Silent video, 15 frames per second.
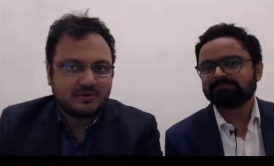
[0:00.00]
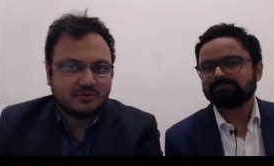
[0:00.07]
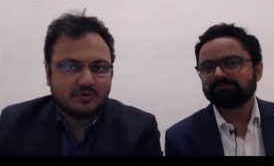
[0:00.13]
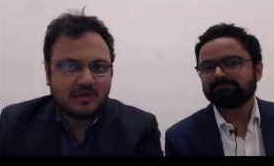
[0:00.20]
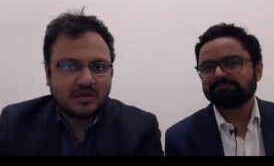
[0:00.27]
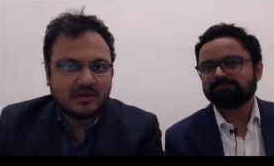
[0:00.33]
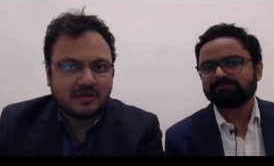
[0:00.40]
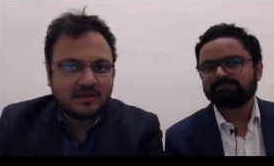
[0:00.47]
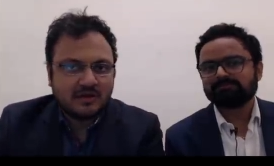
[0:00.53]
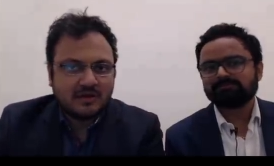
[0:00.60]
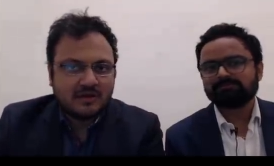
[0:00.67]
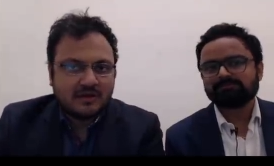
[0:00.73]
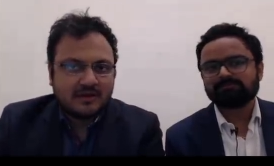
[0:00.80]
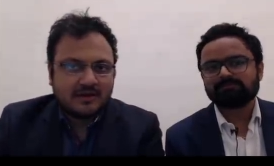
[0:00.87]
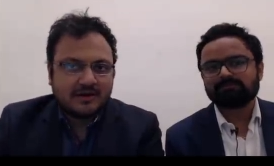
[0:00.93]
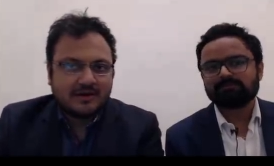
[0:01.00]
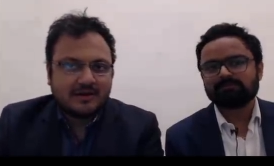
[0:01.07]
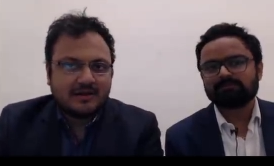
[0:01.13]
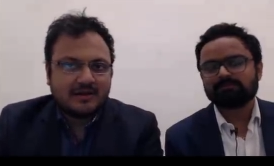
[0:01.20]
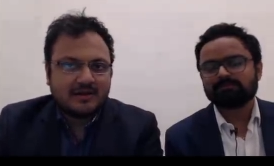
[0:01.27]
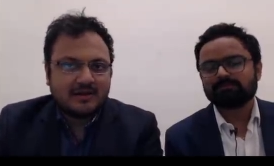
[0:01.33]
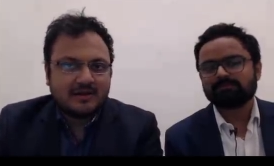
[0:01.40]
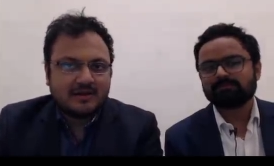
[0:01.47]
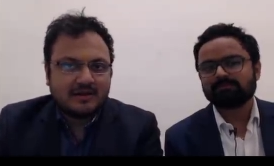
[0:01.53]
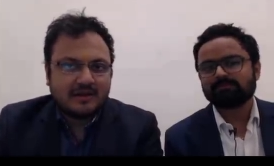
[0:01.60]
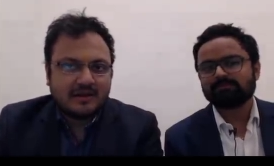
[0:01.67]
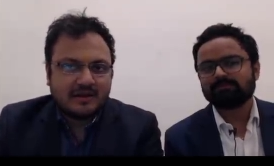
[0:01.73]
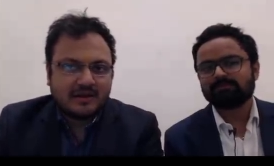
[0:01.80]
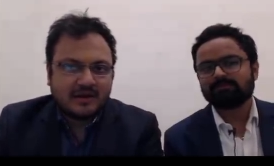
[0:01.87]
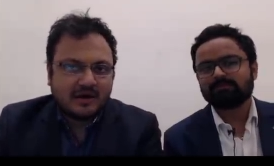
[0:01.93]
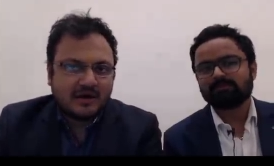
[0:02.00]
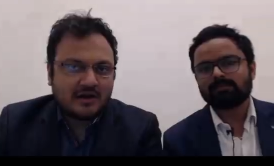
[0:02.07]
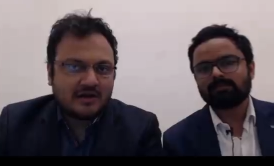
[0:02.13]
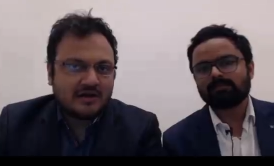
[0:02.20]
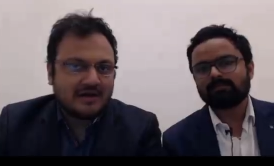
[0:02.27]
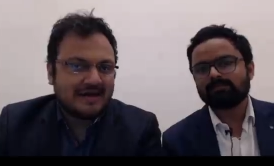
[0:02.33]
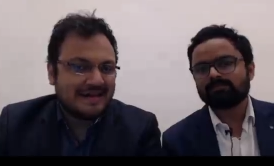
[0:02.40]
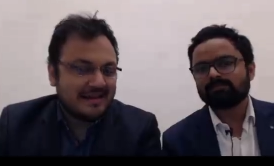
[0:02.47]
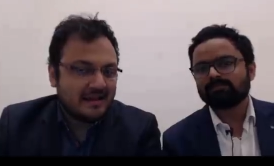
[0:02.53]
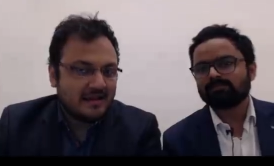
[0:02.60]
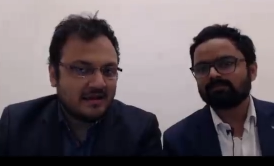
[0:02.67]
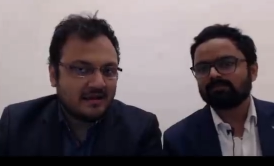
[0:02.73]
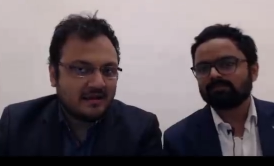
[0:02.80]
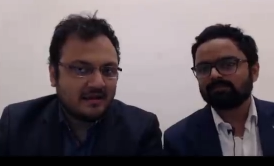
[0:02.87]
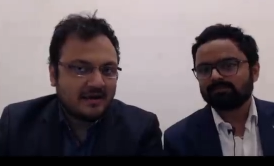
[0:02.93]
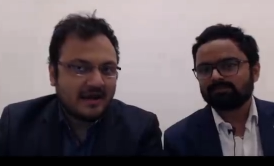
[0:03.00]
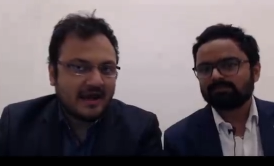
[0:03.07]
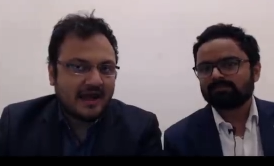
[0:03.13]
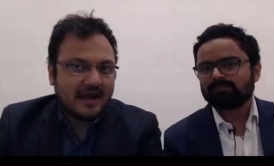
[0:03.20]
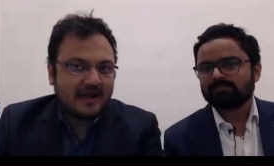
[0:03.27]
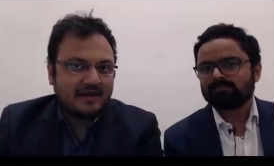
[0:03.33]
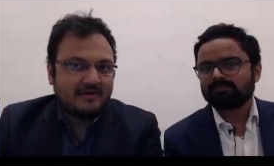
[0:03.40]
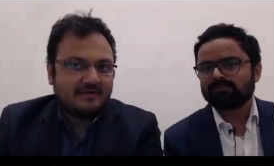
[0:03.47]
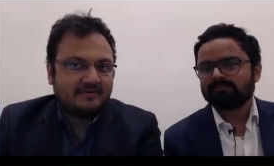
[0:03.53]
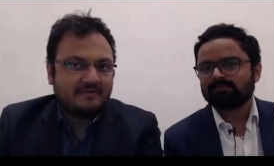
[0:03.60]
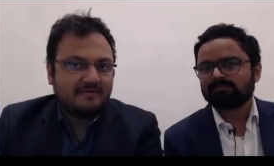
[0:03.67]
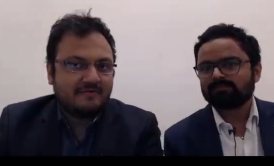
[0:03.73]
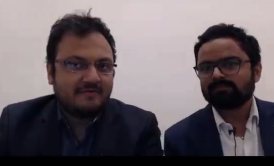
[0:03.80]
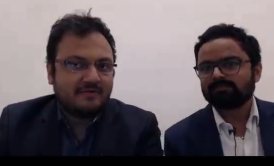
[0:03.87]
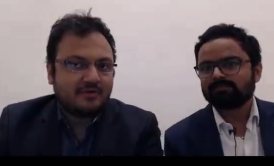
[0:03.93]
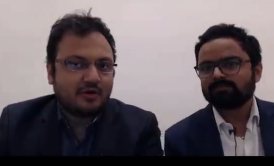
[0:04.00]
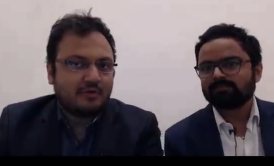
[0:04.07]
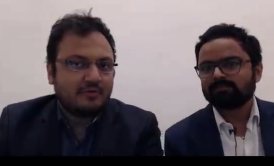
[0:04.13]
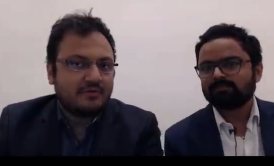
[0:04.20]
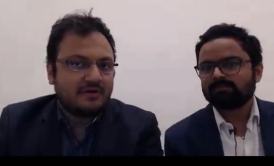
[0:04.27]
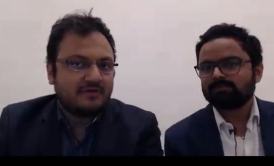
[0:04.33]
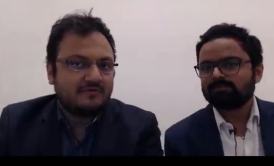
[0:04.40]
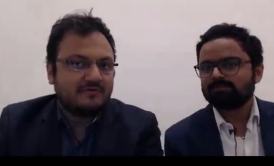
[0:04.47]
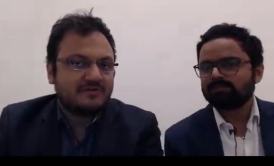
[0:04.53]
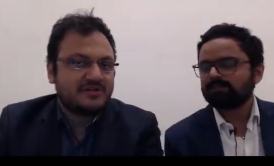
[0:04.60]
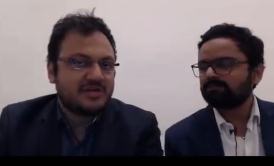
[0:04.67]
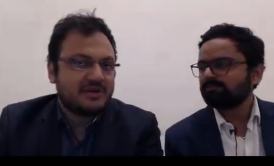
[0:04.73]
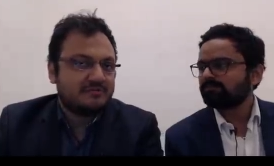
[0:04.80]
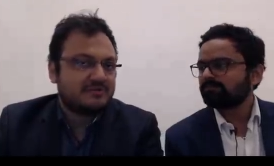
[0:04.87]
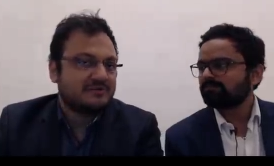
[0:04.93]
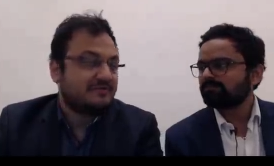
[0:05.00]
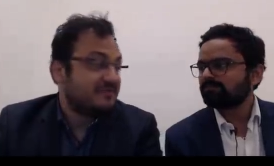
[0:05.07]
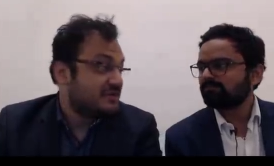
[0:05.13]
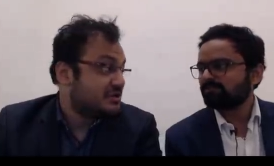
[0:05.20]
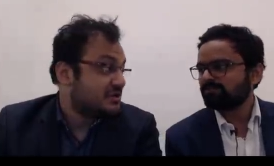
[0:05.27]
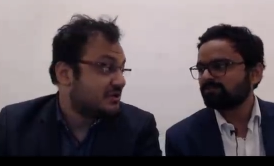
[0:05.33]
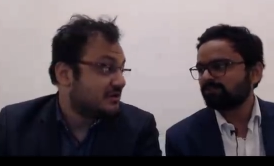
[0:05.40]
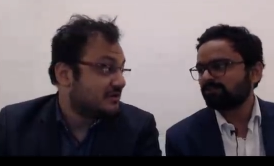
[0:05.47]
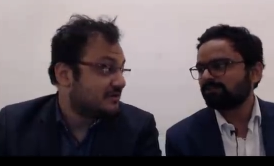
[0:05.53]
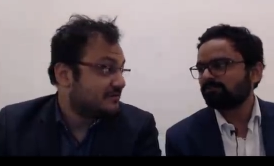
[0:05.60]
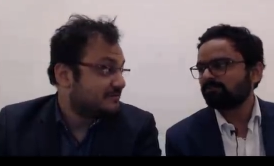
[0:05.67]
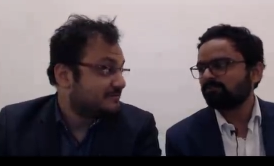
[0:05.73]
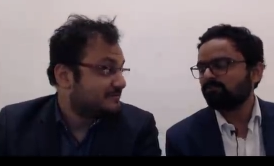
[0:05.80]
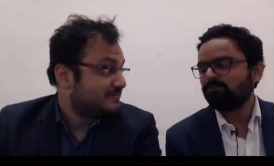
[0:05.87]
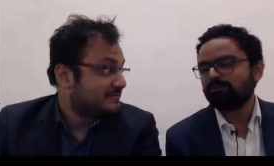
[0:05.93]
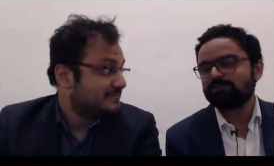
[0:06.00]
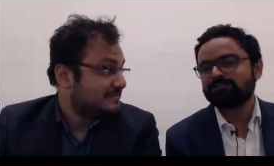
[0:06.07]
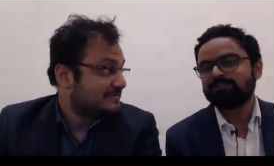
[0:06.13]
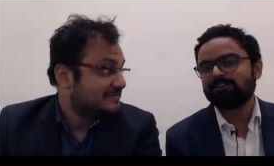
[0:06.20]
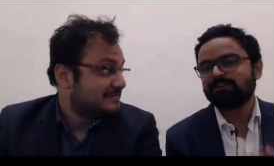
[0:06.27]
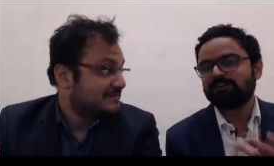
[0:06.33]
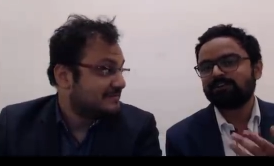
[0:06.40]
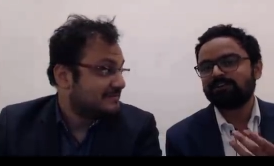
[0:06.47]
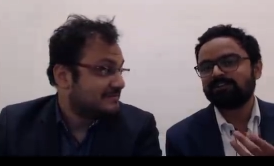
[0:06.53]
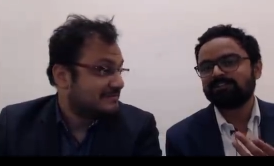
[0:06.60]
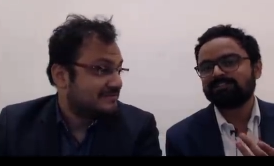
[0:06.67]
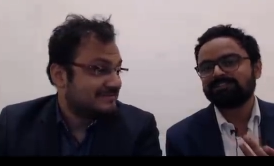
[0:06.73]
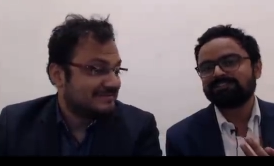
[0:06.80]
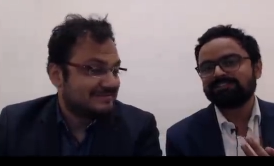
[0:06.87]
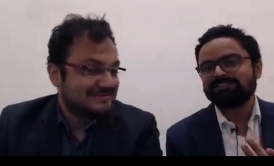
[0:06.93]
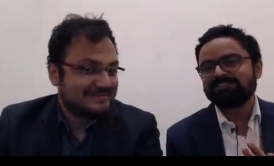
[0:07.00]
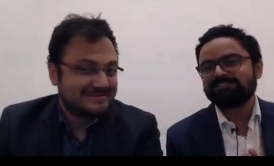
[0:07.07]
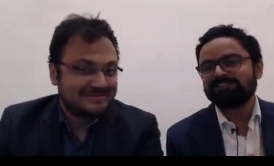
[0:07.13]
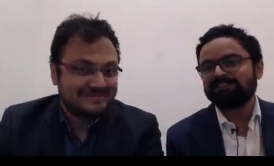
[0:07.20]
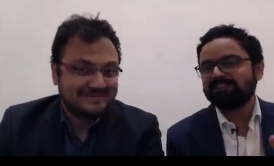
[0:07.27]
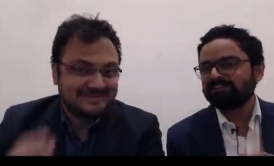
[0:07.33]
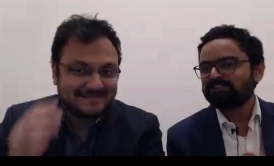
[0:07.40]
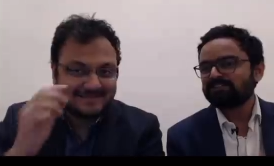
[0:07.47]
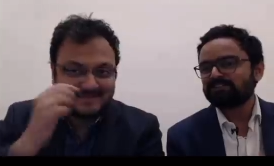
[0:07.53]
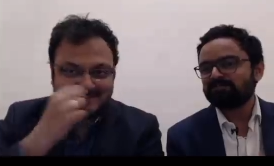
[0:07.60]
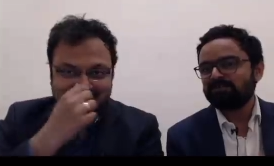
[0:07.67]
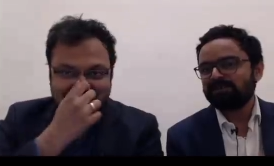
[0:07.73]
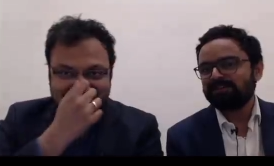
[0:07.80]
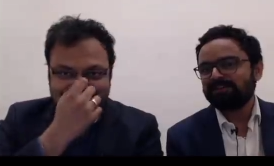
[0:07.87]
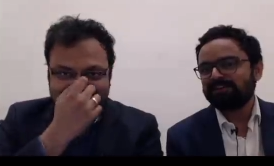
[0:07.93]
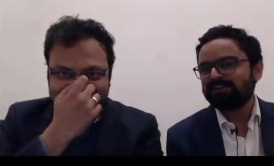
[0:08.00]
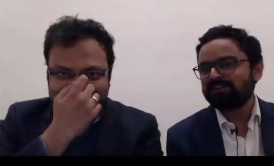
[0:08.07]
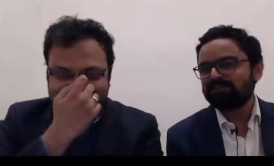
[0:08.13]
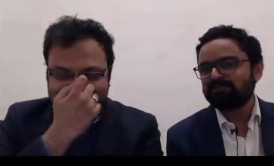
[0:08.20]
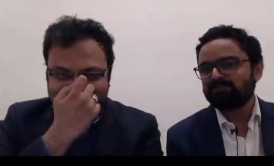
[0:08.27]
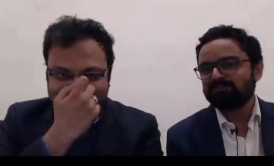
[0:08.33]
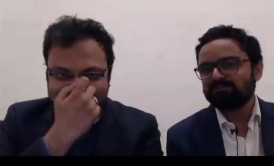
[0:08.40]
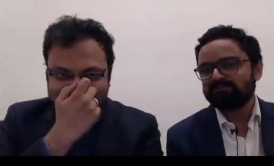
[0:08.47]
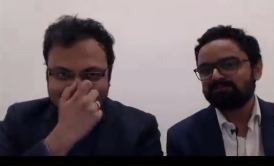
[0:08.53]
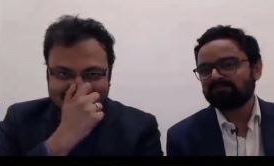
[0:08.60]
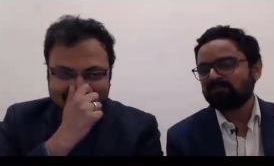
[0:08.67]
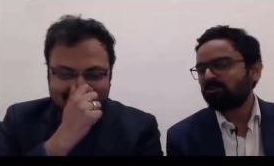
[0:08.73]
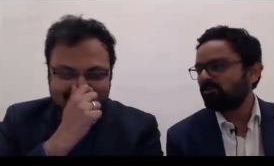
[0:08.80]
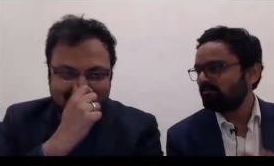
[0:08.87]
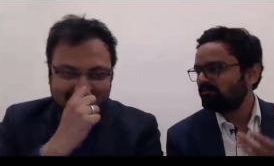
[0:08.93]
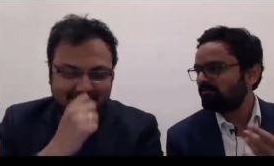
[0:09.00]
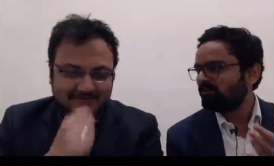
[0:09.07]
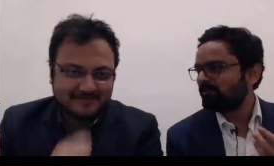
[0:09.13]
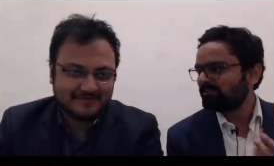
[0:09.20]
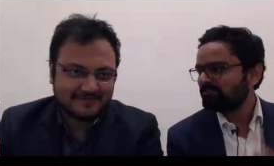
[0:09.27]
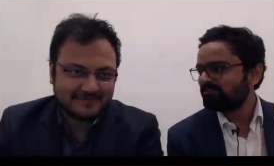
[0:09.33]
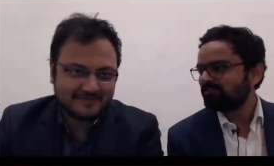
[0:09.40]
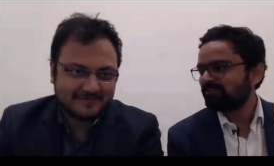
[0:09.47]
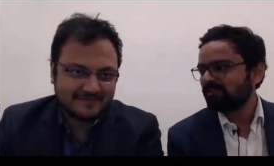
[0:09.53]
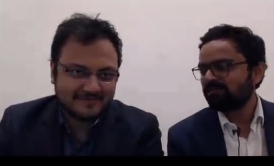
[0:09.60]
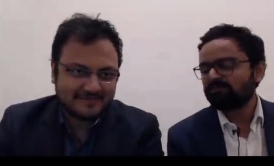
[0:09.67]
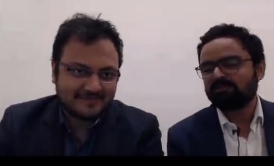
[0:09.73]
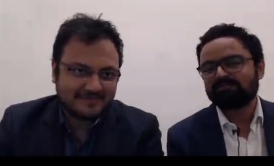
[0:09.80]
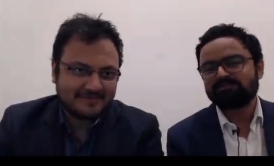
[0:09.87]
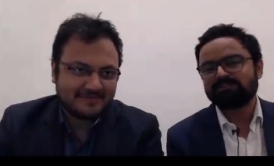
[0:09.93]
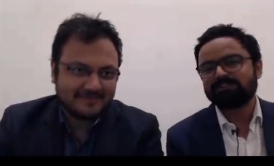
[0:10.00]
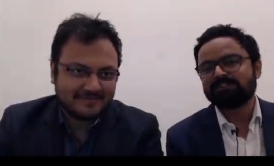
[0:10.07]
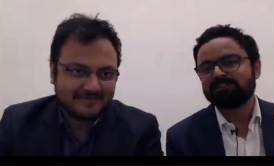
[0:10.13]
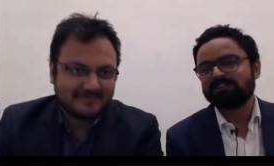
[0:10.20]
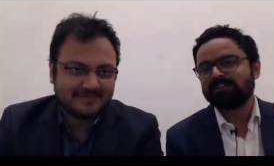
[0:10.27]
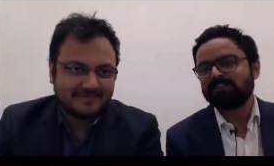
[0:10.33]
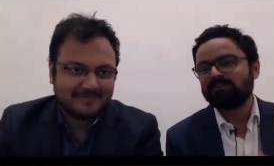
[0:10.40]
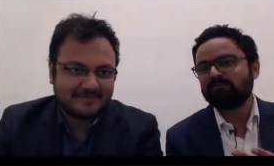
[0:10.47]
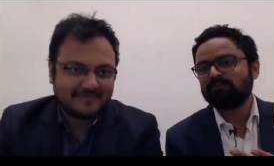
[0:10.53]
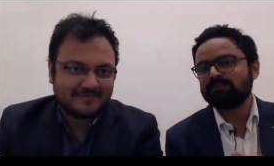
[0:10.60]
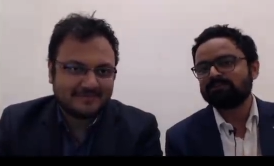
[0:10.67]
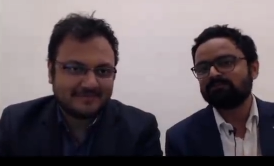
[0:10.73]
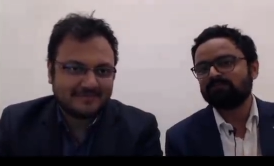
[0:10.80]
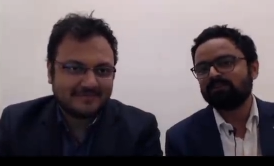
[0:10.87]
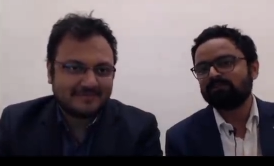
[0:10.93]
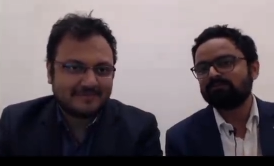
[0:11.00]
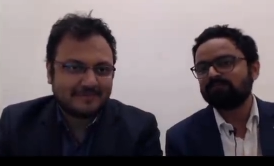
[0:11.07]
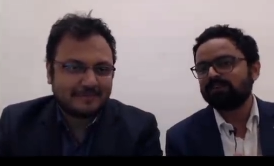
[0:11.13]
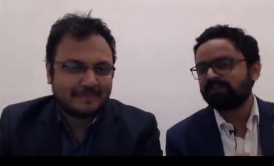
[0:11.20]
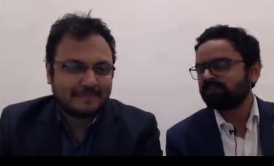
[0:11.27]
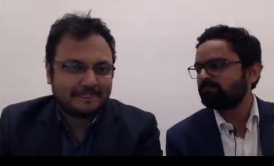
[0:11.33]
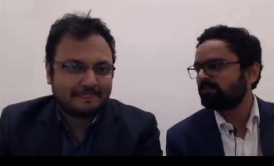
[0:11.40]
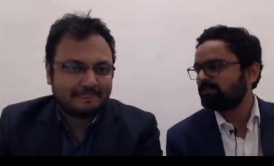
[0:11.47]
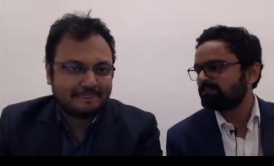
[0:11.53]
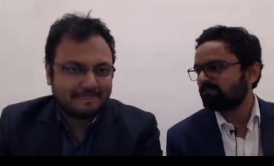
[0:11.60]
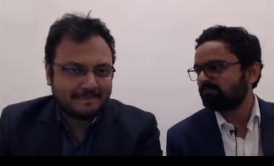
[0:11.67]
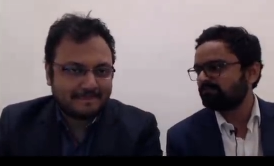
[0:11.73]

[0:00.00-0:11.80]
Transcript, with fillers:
Speaker 1: between uh, leonard hill and robert James, James Fischer. Fischer
Speaker 2: who was the greatest player of our game of chess and he was one of the experts